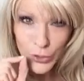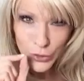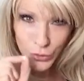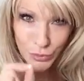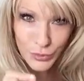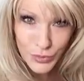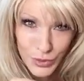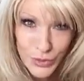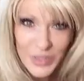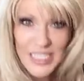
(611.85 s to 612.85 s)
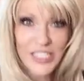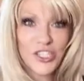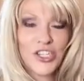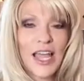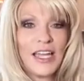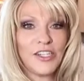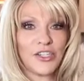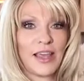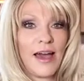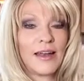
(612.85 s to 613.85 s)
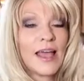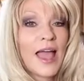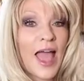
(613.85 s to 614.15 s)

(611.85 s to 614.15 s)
truly change that.